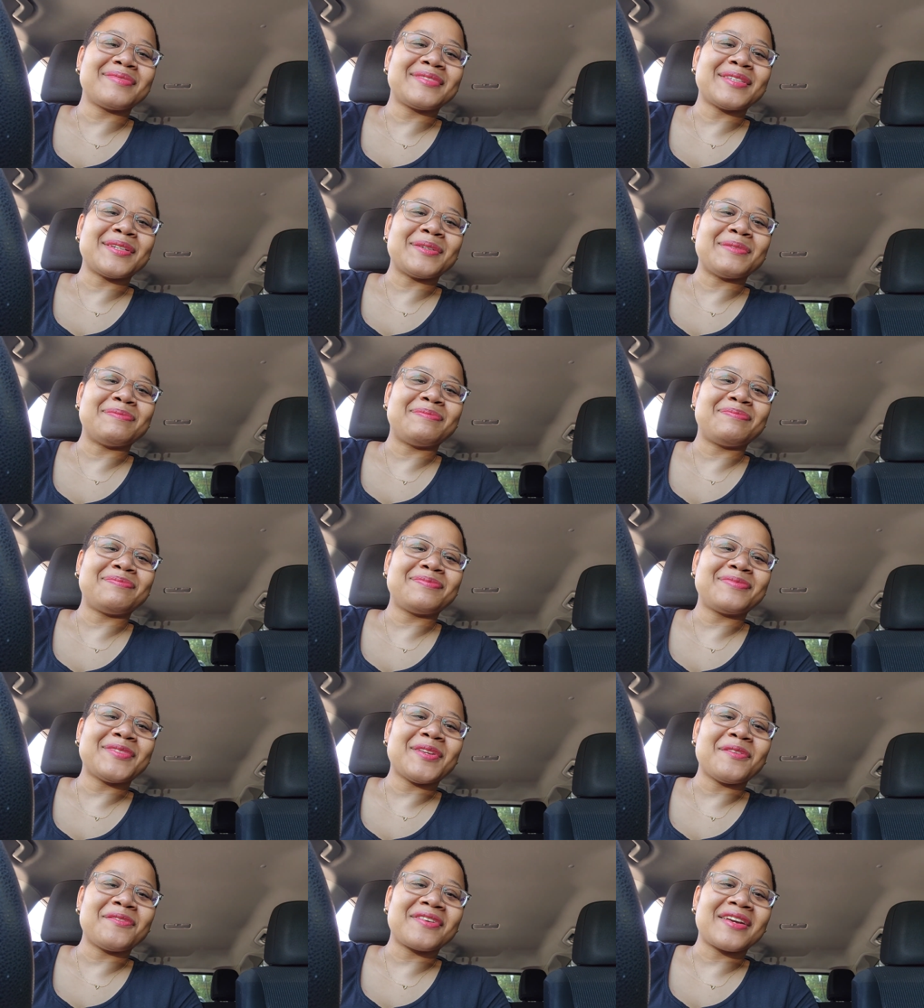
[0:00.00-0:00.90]
So
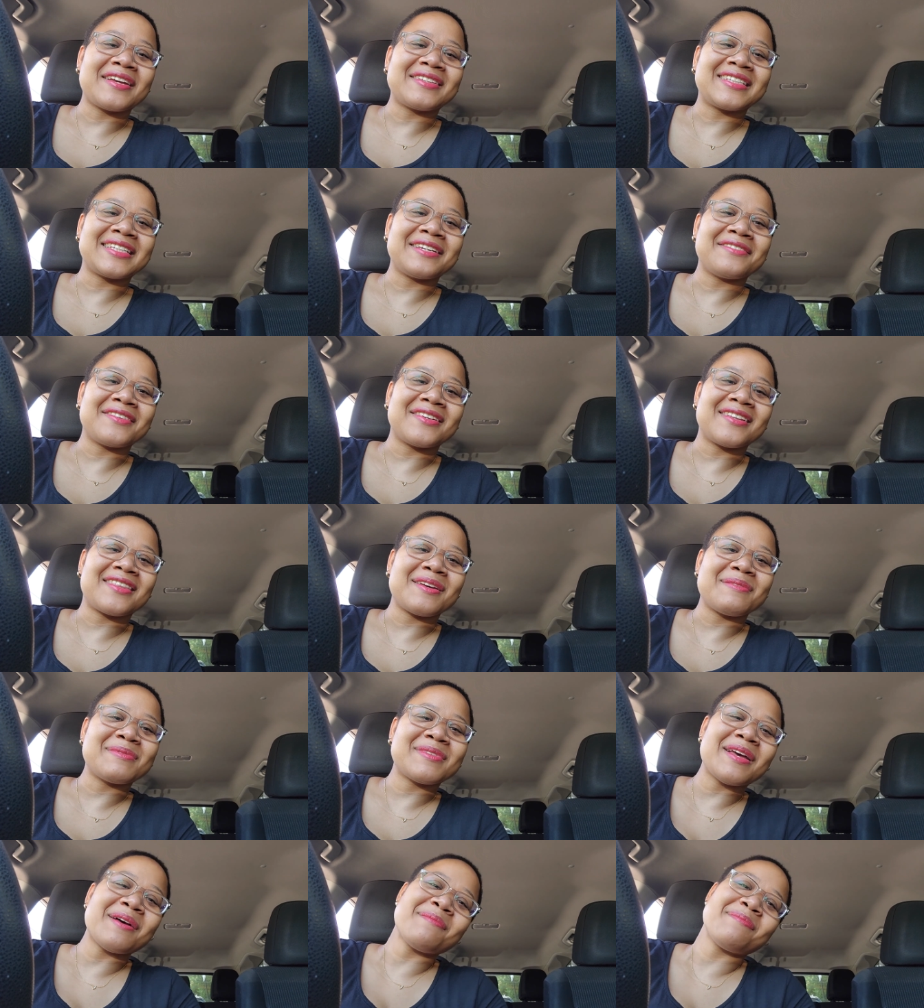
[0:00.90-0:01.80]
don't forget to give it a
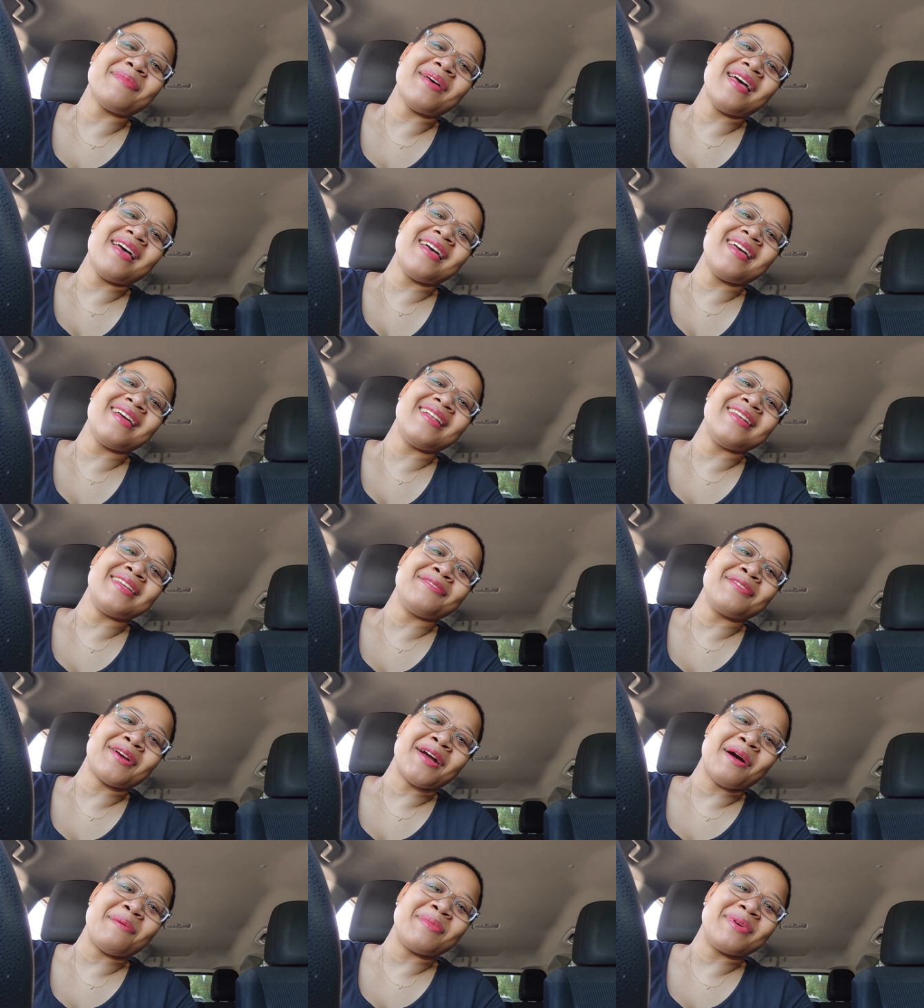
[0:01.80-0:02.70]
thumbs up and leave
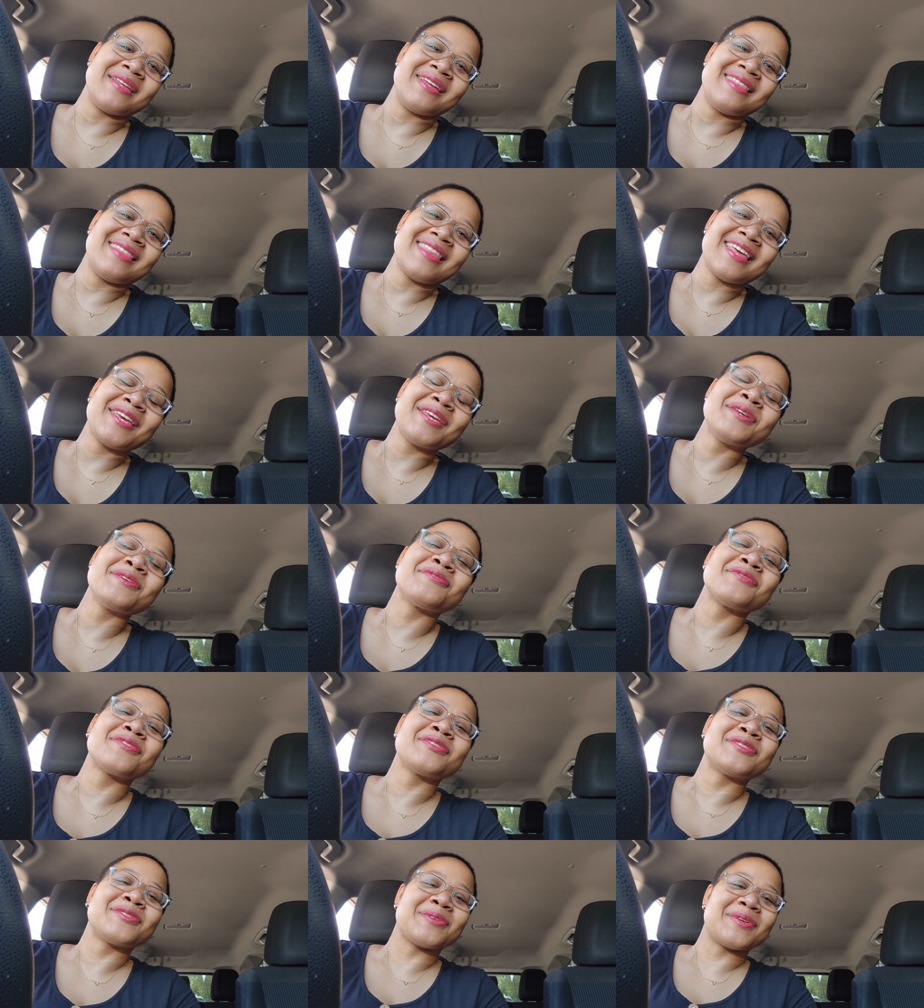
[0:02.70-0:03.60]
a comment. And thank you
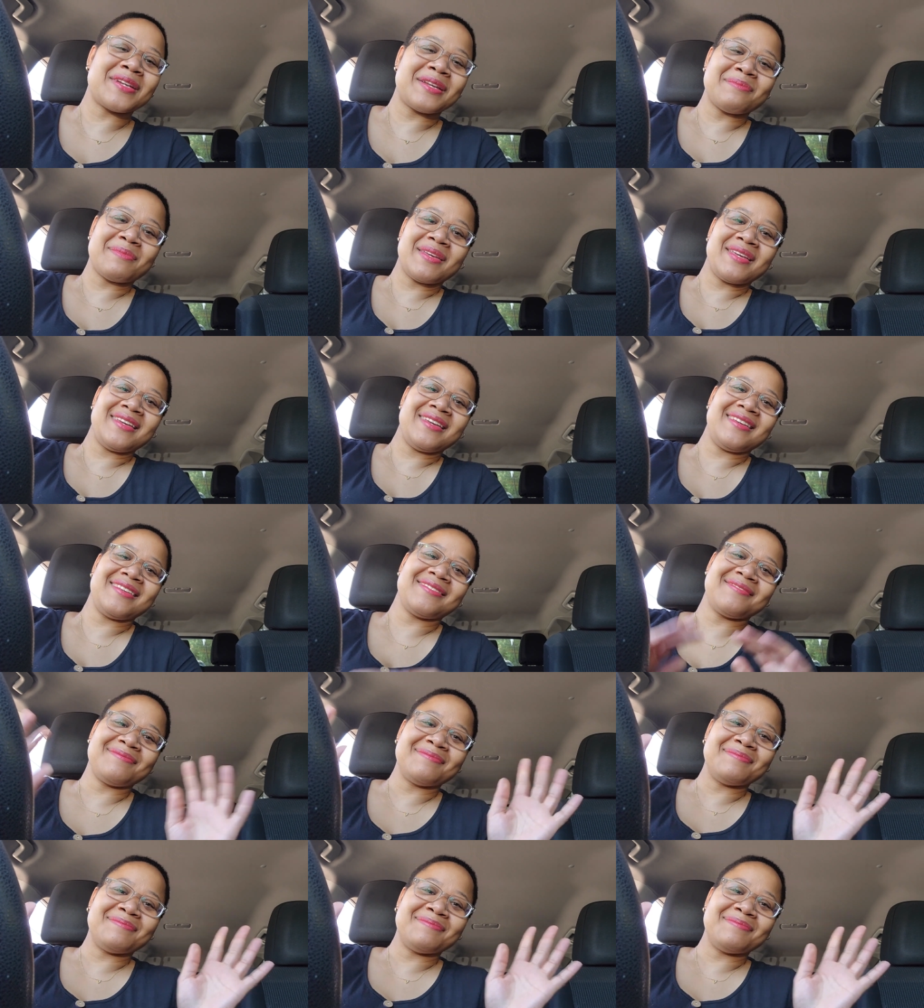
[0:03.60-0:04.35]
for joining me.